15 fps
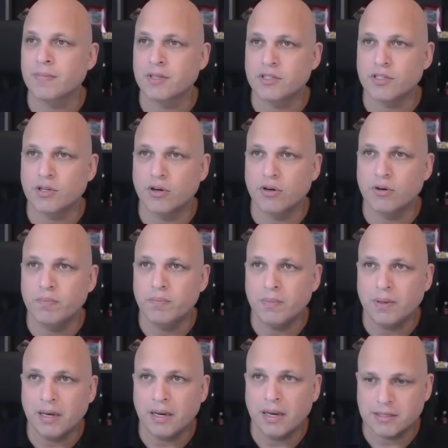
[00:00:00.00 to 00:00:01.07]
So
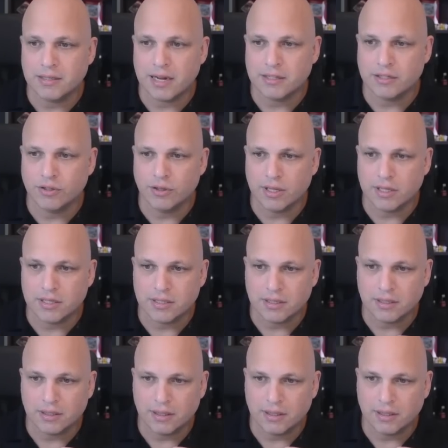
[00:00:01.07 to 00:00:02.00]
let's do this.